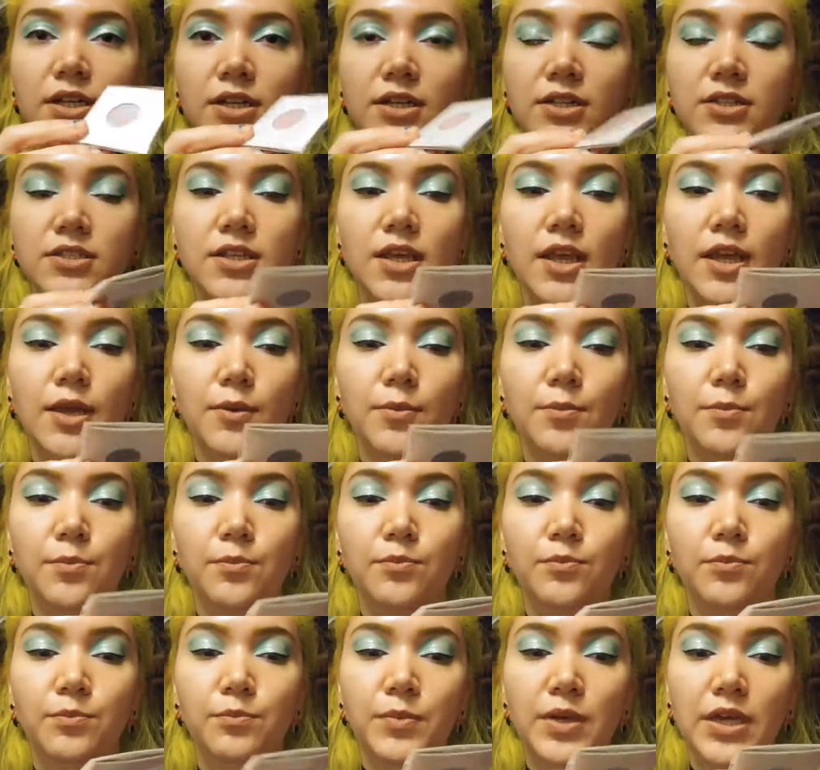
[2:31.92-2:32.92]
and it is a
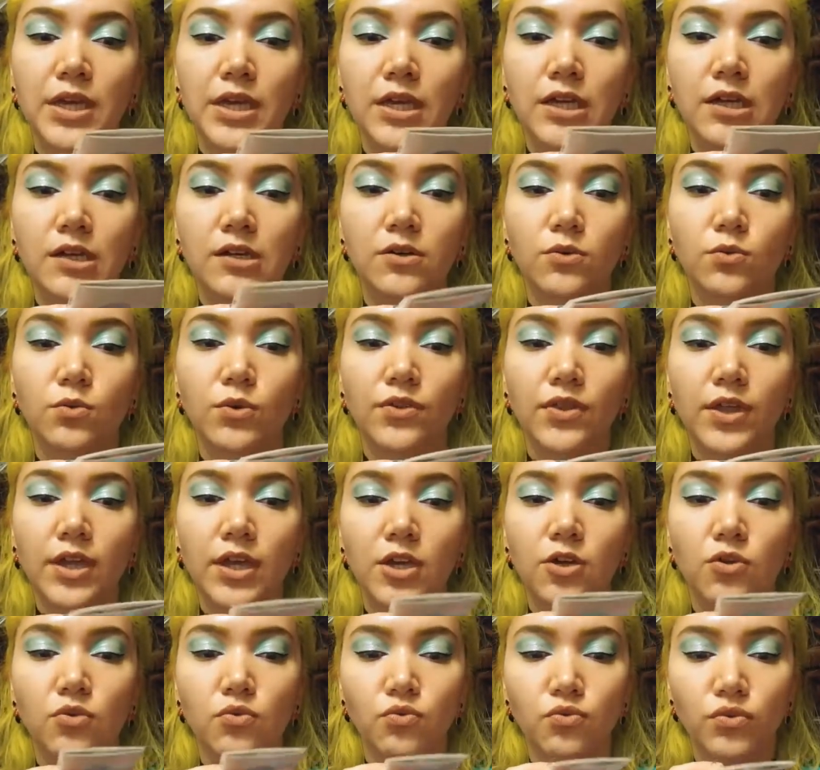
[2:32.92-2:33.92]
pink with
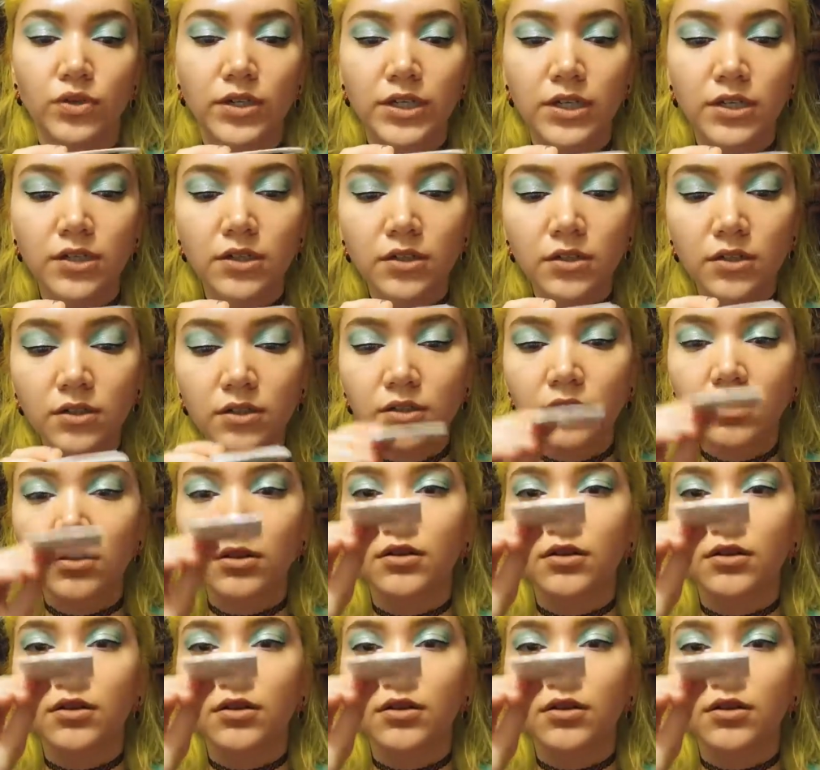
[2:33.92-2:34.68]
a green